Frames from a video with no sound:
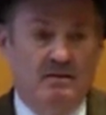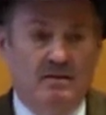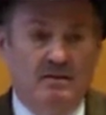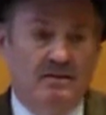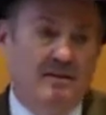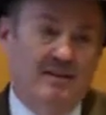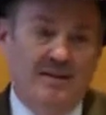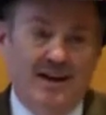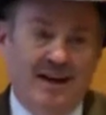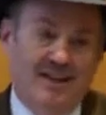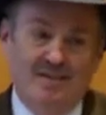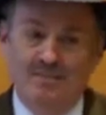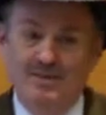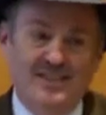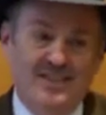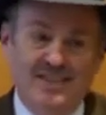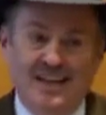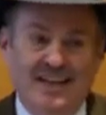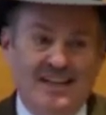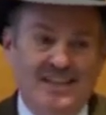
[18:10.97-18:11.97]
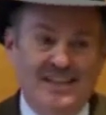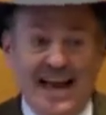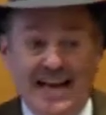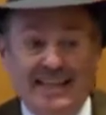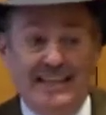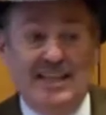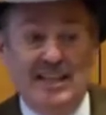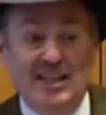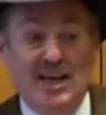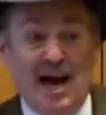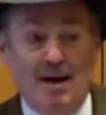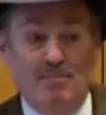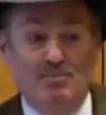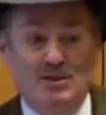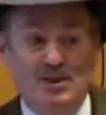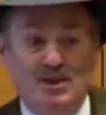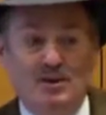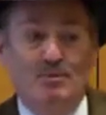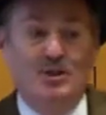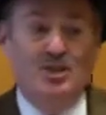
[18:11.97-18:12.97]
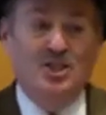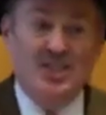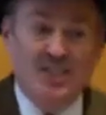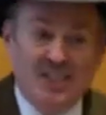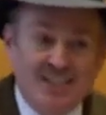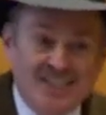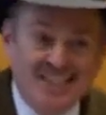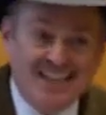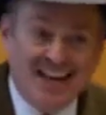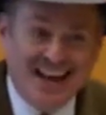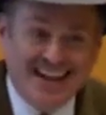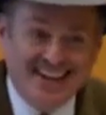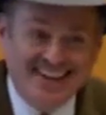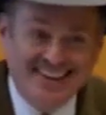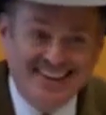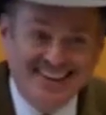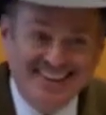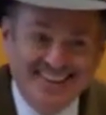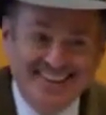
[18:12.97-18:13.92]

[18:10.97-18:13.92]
And the documents said exactly the opposite of what she had said,